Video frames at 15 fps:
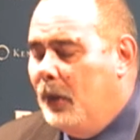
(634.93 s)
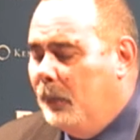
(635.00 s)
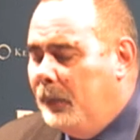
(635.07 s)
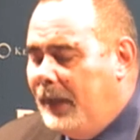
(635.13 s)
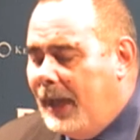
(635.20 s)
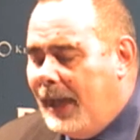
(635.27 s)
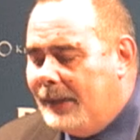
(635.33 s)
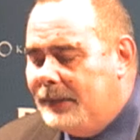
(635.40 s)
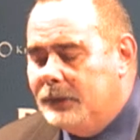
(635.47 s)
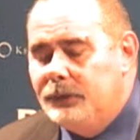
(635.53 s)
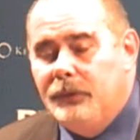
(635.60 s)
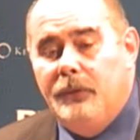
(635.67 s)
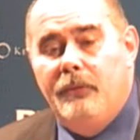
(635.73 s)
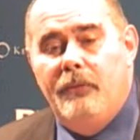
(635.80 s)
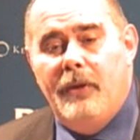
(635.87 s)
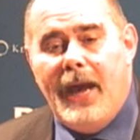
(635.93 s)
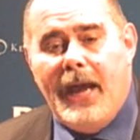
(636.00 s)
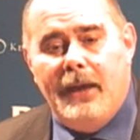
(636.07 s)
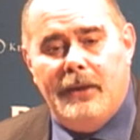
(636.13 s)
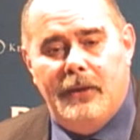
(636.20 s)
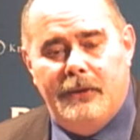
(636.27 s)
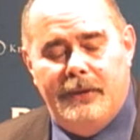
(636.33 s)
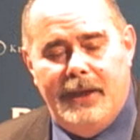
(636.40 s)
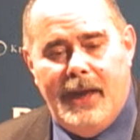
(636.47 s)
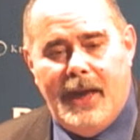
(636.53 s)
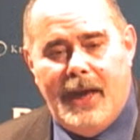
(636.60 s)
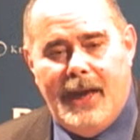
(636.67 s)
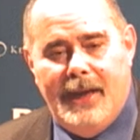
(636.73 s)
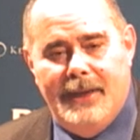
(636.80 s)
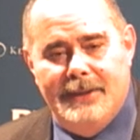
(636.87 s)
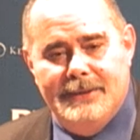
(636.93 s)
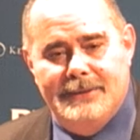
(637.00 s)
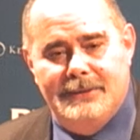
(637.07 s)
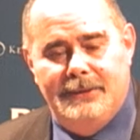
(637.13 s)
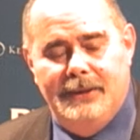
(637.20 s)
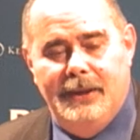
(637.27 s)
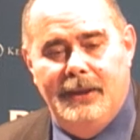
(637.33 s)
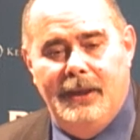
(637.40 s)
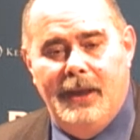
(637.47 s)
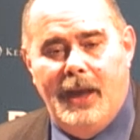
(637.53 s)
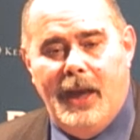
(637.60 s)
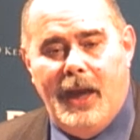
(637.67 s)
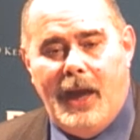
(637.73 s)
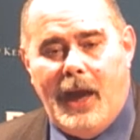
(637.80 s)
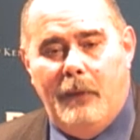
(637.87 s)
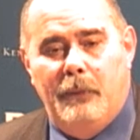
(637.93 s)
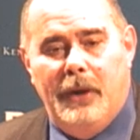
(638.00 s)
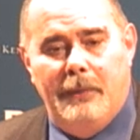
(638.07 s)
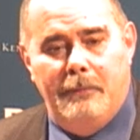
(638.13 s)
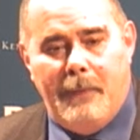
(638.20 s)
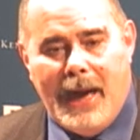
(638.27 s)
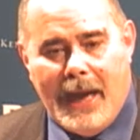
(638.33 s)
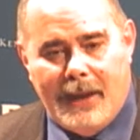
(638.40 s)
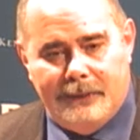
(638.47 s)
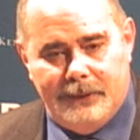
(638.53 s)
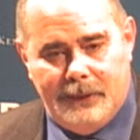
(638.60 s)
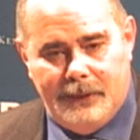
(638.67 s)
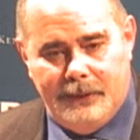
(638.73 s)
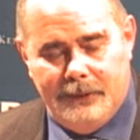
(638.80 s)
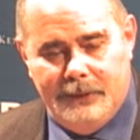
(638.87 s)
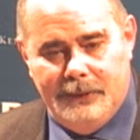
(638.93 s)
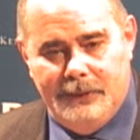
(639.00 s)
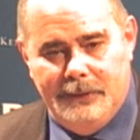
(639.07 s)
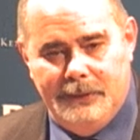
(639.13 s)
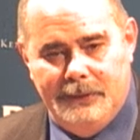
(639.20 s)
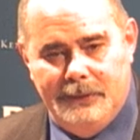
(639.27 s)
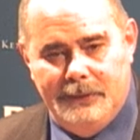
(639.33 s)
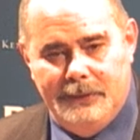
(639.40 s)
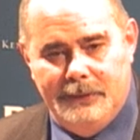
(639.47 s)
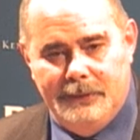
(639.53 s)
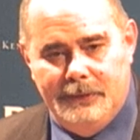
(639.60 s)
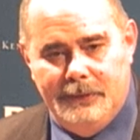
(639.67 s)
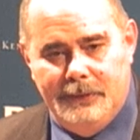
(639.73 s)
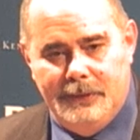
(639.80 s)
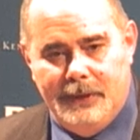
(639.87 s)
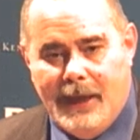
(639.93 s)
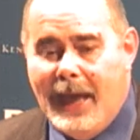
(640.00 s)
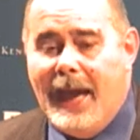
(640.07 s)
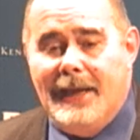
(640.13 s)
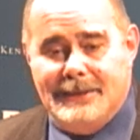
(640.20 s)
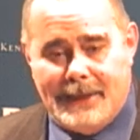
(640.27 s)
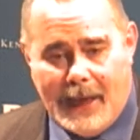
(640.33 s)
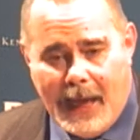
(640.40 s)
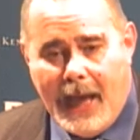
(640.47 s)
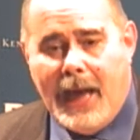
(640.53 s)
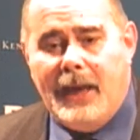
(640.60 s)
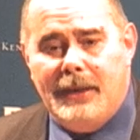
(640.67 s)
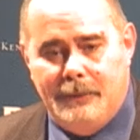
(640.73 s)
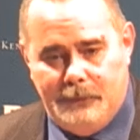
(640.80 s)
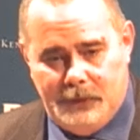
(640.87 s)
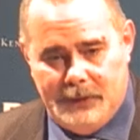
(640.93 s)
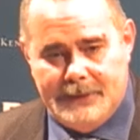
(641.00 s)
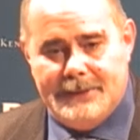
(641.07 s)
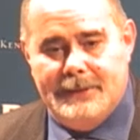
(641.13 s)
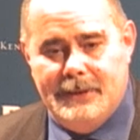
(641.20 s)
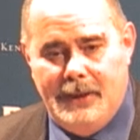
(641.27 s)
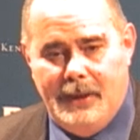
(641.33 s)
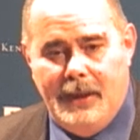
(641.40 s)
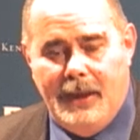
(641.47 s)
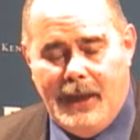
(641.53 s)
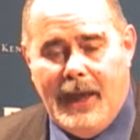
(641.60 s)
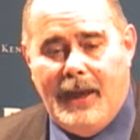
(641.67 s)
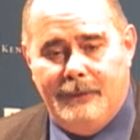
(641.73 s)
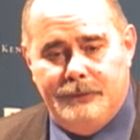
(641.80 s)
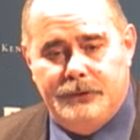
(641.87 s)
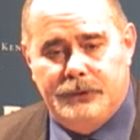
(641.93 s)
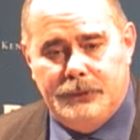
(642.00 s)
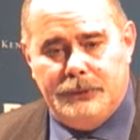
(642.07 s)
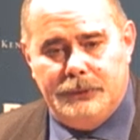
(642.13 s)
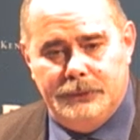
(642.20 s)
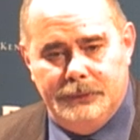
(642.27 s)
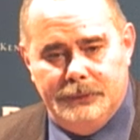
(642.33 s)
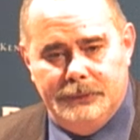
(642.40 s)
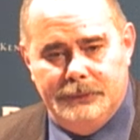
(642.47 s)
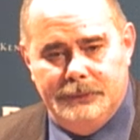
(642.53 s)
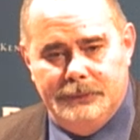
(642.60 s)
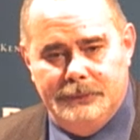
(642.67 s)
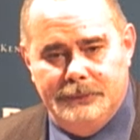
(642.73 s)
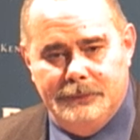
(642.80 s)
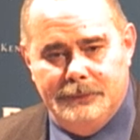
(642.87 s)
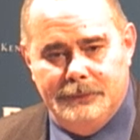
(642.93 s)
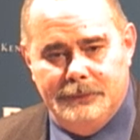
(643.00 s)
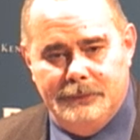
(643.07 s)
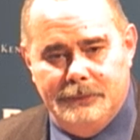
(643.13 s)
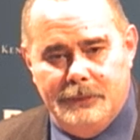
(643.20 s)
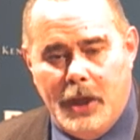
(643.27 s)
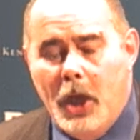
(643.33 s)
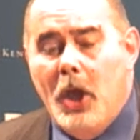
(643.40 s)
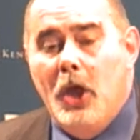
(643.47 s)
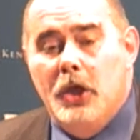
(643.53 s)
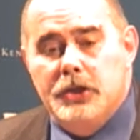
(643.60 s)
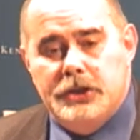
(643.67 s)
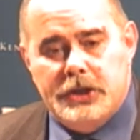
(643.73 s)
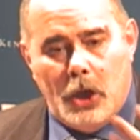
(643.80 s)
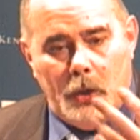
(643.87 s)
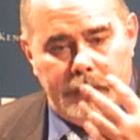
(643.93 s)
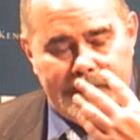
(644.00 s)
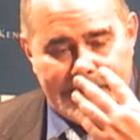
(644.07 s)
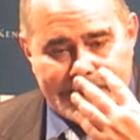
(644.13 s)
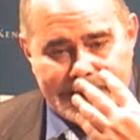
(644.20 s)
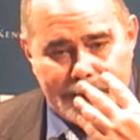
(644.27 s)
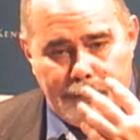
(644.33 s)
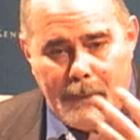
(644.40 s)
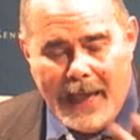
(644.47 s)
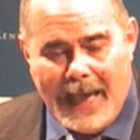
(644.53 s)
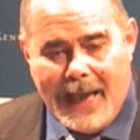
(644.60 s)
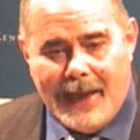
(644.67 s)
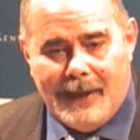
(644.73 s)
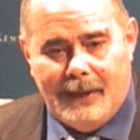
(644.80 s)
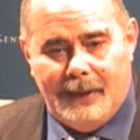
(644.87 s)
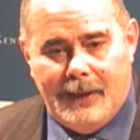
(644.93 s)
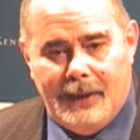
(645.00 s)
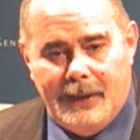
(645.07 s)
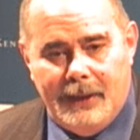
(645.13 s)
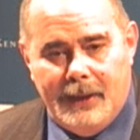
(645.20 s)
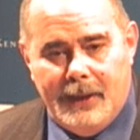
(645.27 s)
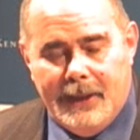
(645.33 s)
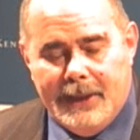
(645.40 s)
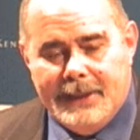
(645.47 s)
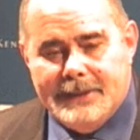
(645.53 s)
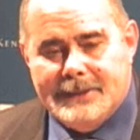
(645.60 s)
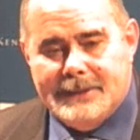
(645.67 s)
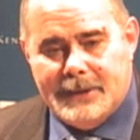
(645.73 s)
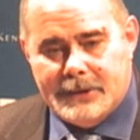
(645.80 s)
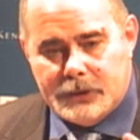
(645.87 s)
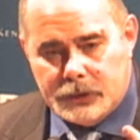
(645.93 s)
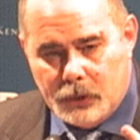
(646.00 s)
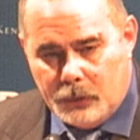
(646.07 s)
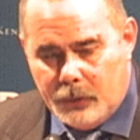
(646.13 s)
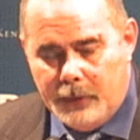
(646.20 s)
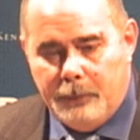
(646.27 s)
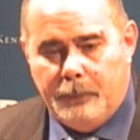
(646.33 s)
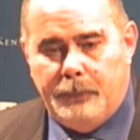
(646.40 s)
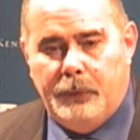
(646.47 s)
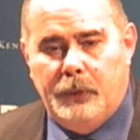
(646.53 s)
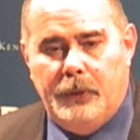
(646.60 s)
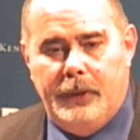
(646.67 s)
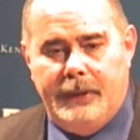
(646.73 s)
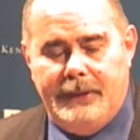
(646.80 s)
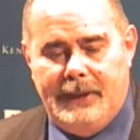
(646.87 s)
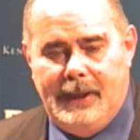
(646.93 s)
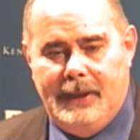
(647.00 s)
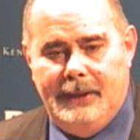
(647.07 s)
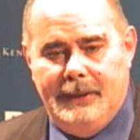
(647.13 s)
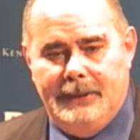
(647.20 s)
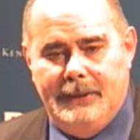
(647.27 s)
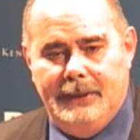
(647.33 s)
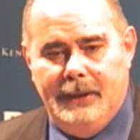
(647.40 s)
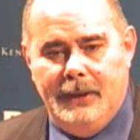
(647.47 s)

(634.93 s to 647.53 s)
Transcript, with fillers: we had to recognize our mother, as animals have too. So the smell is so important